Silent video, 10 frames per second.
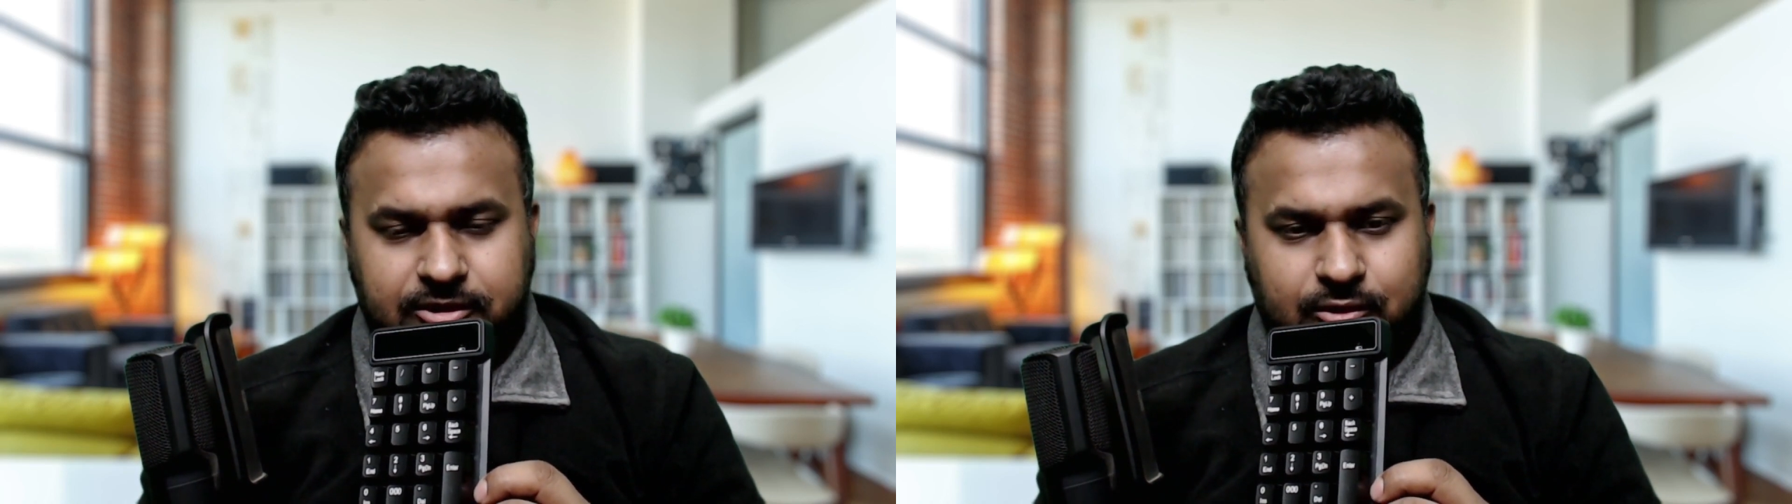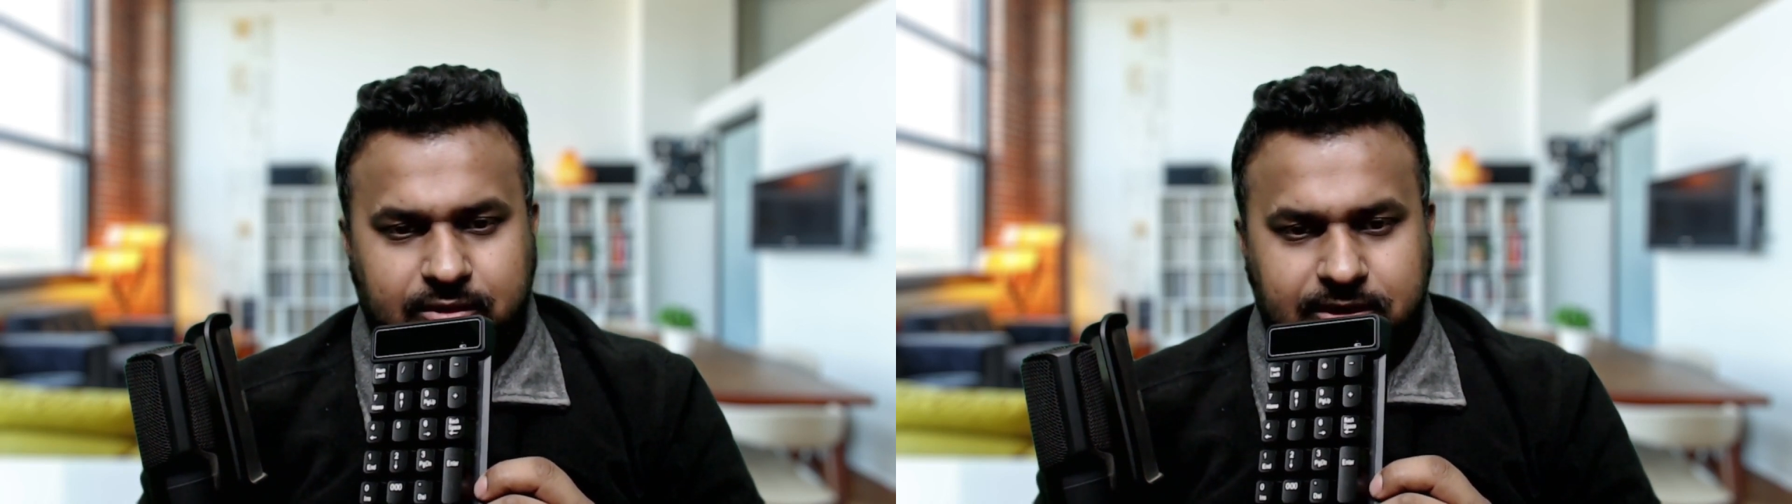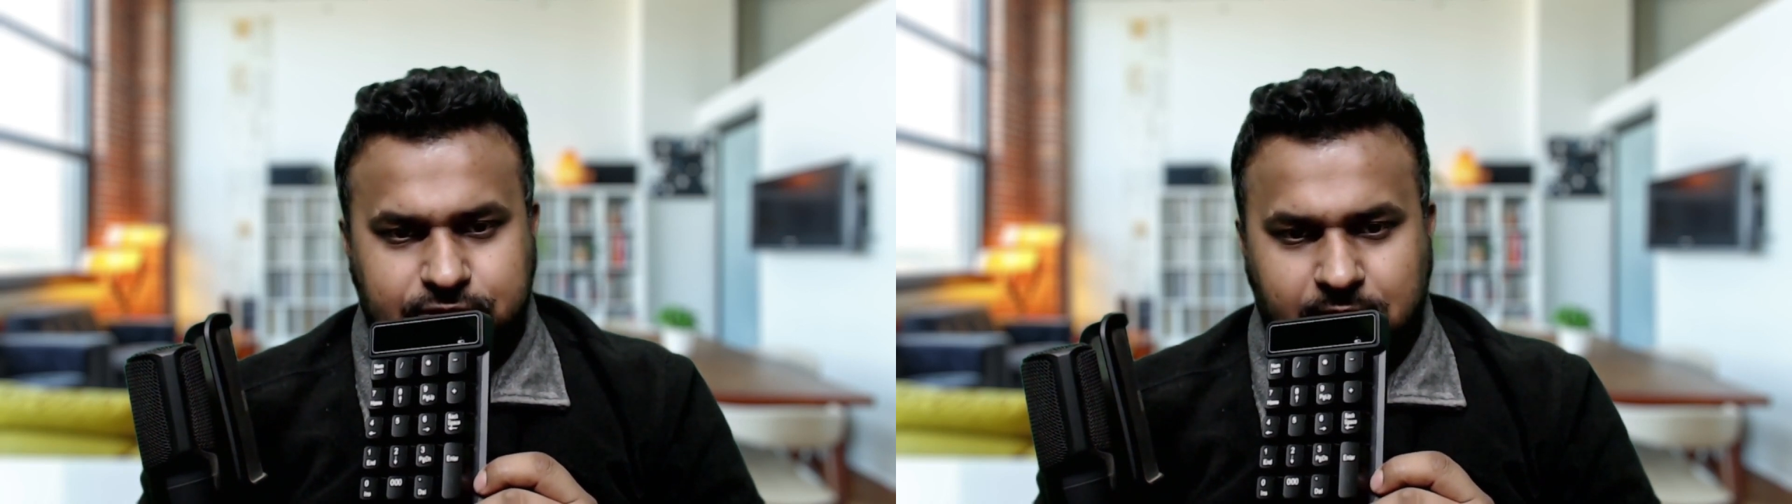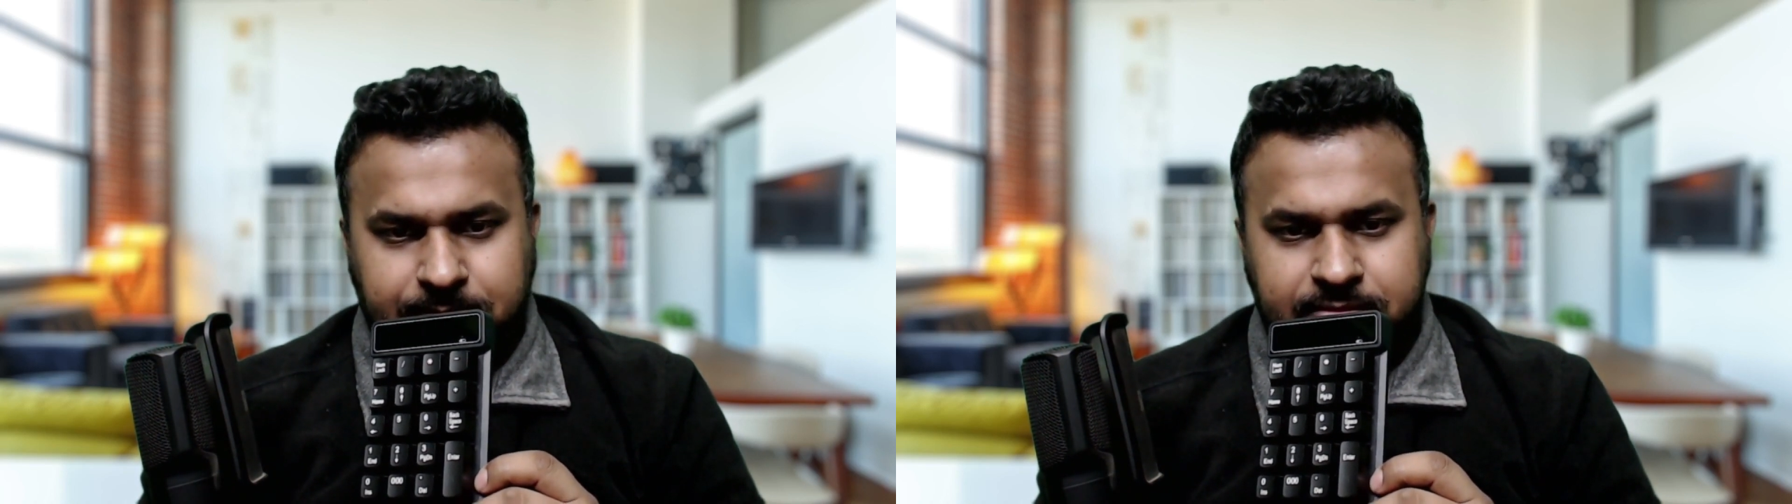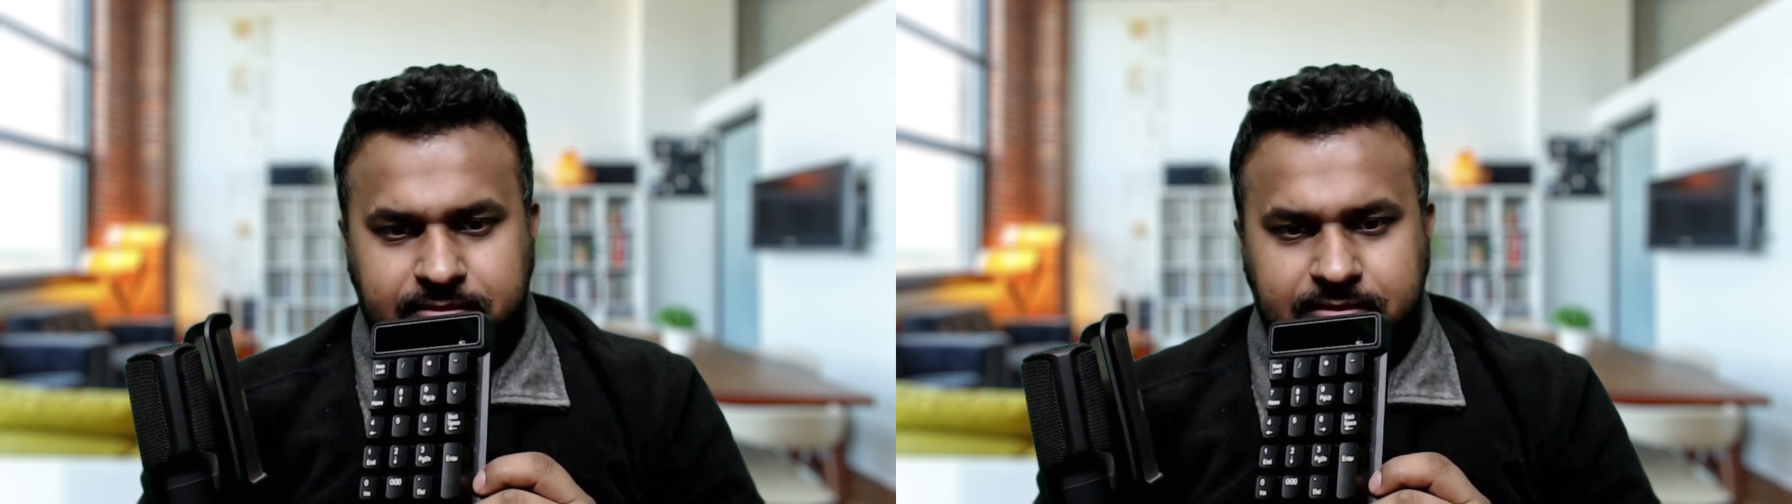your local shop